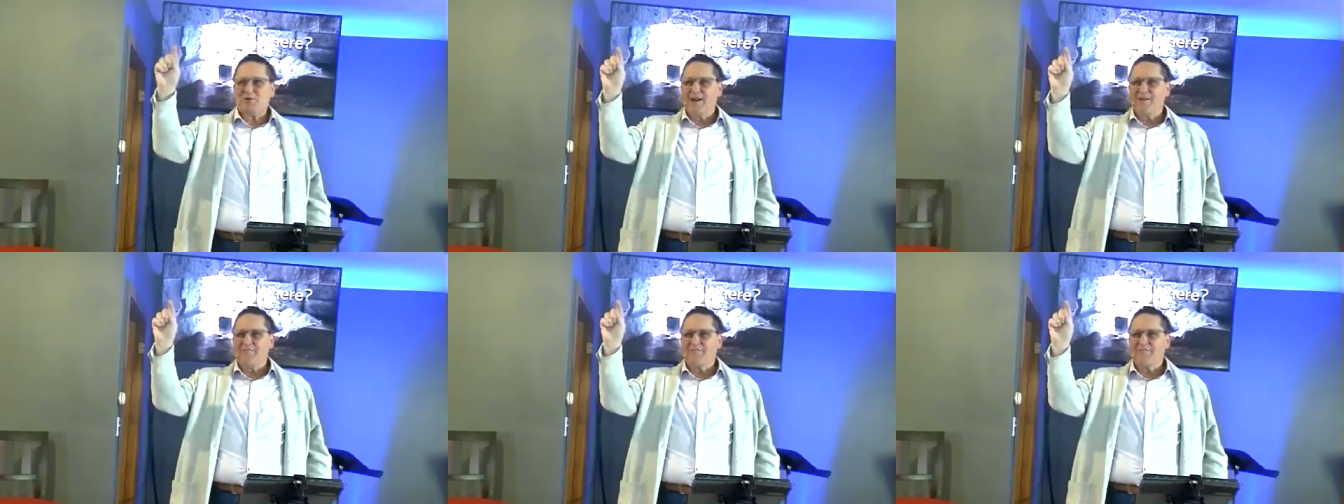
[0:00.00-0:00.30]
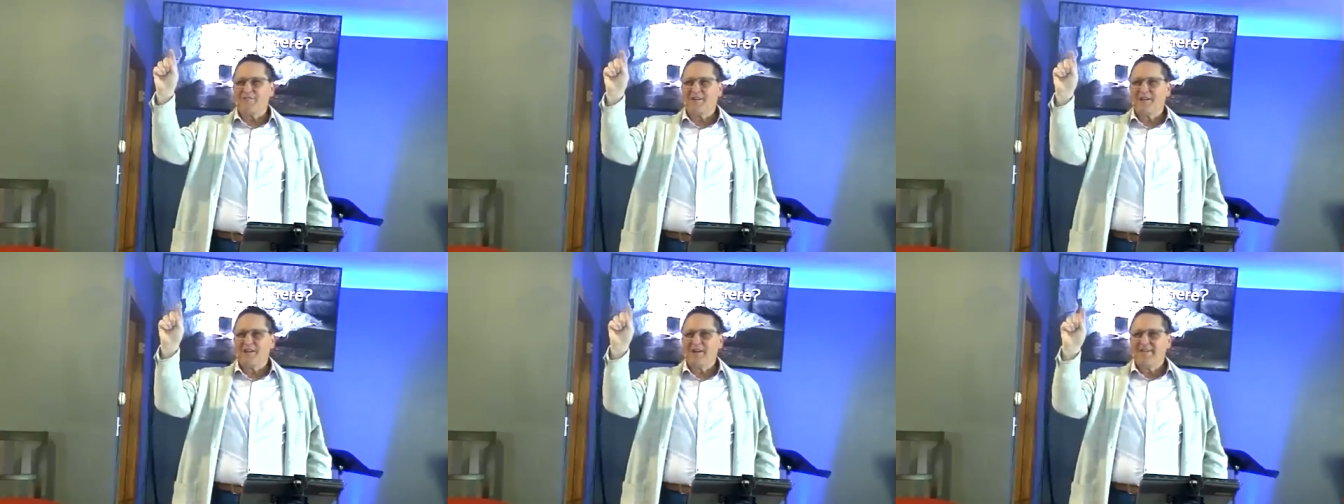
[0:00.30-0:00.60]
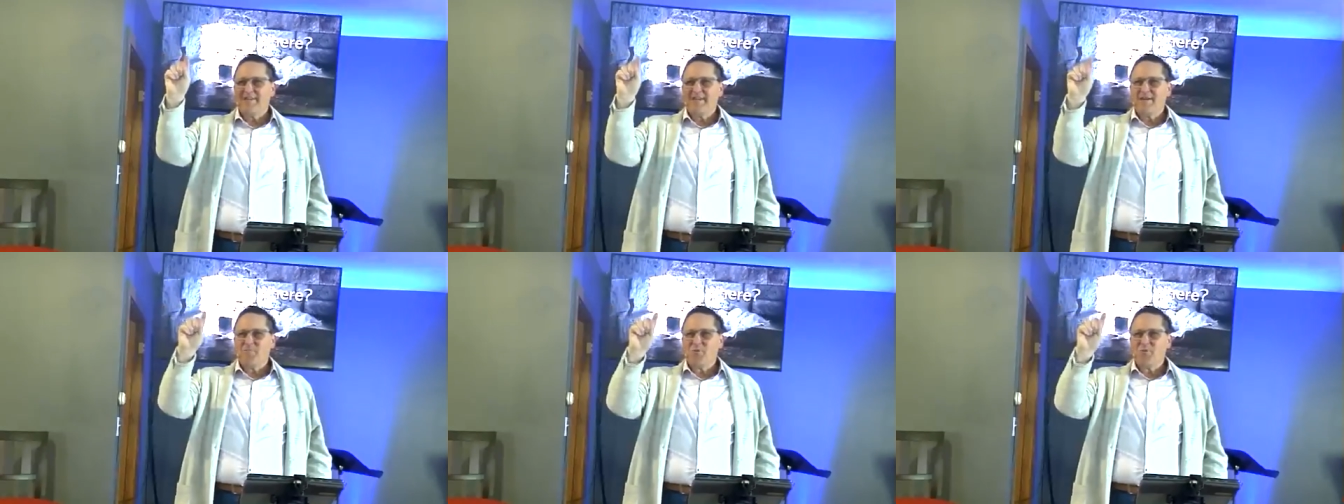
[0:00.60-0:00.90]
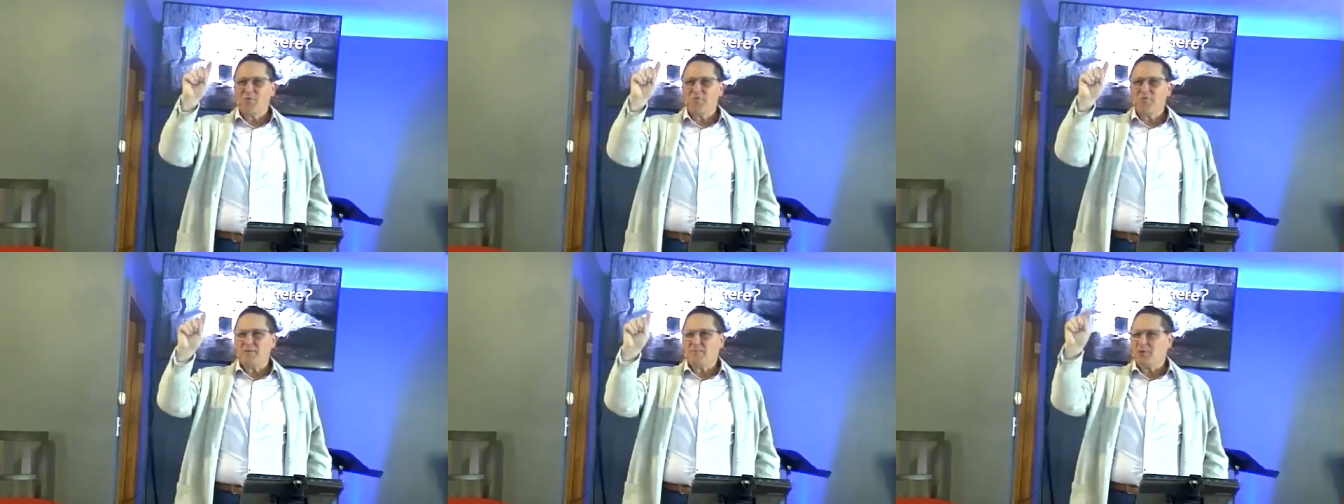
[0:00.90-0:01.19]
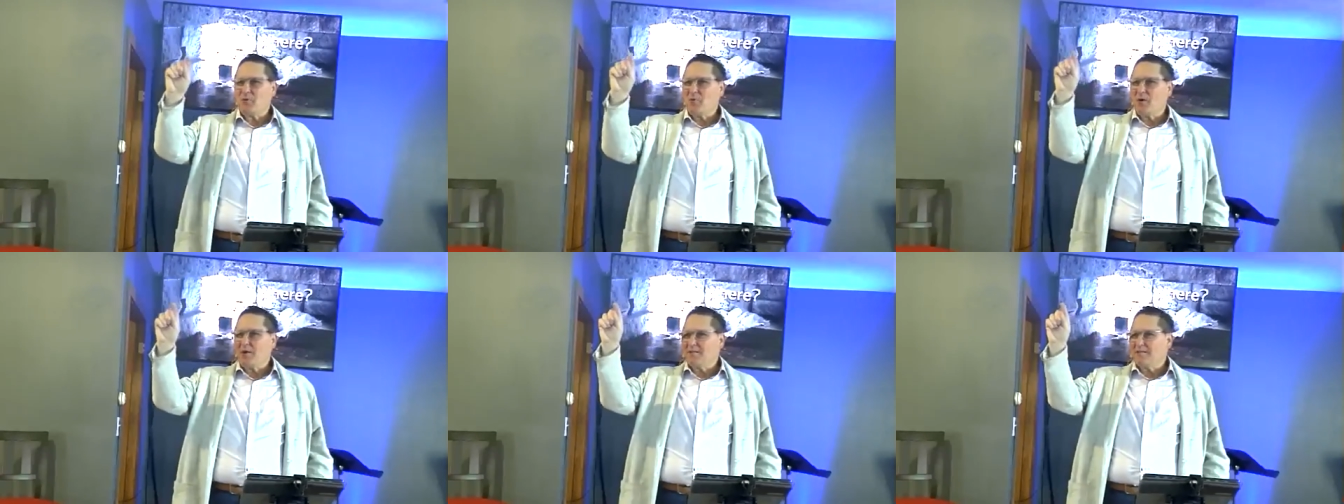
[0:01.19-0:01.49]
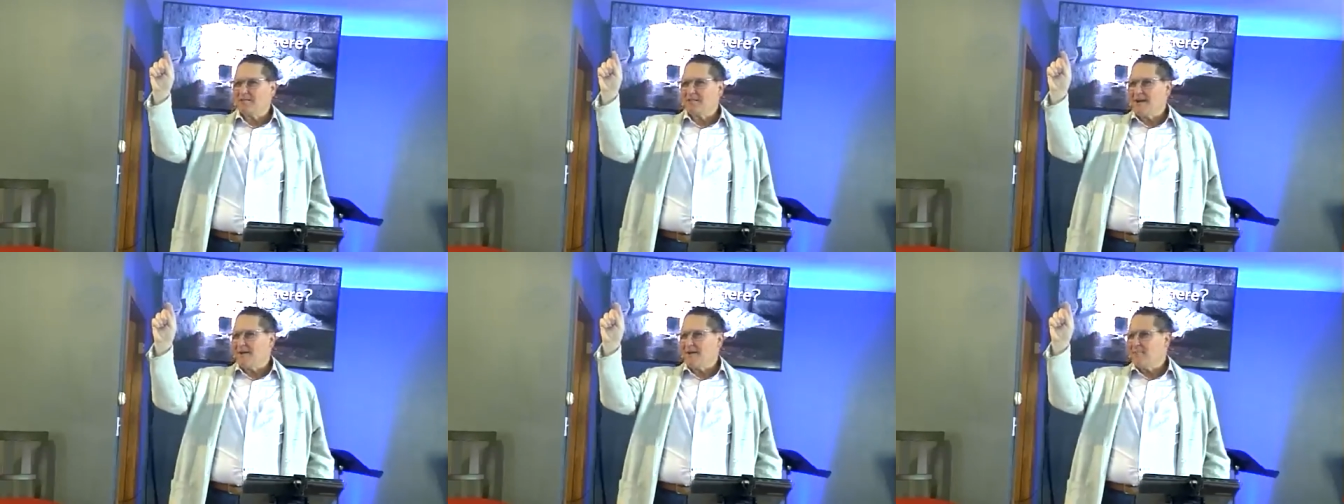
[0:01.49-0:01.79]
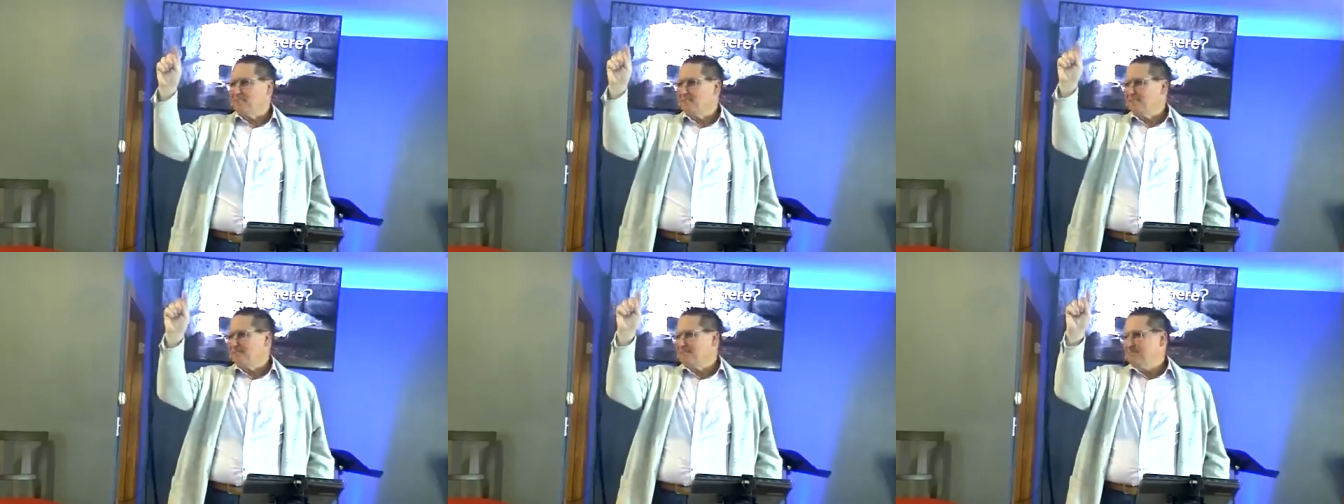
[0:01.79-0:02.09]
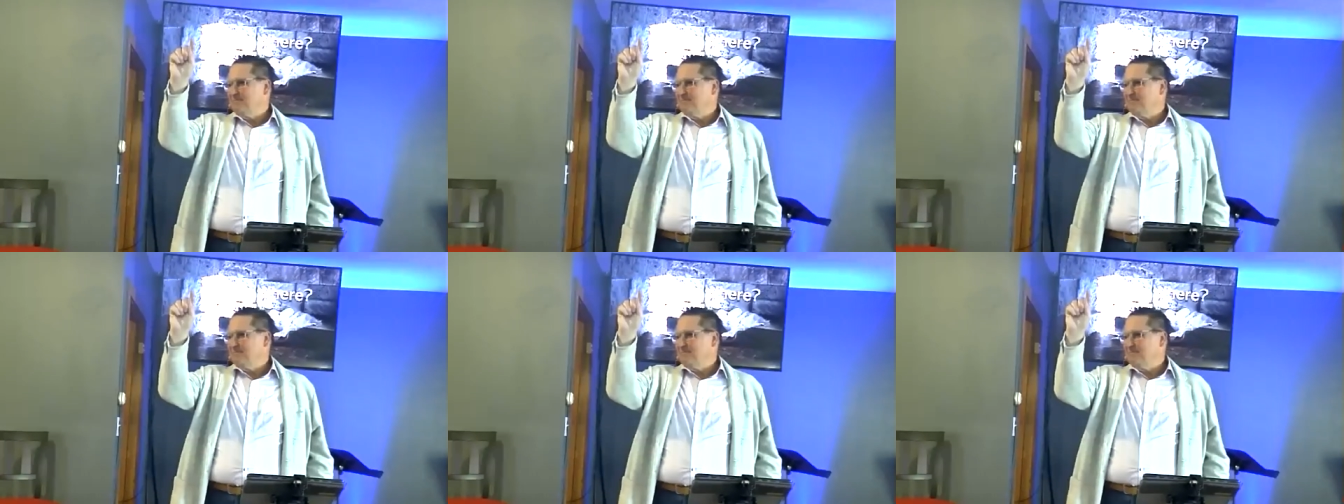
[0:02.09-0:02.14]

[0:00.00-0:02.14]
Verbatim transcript: life. And that moves you up to what step?